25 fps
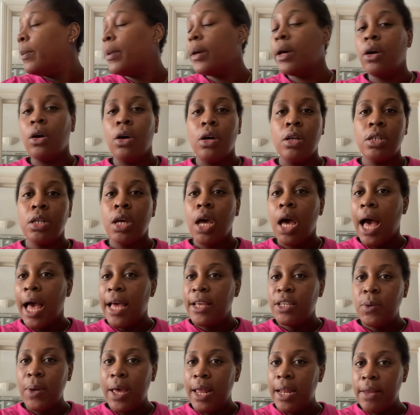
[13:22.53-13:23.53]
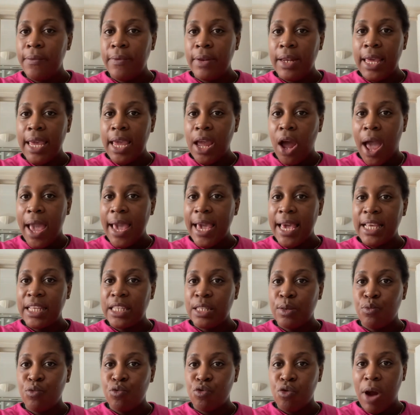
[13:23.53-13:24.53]
God, I swear, living here, I hear
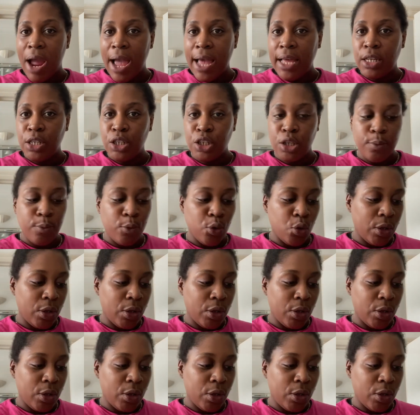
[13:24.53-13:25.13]
some random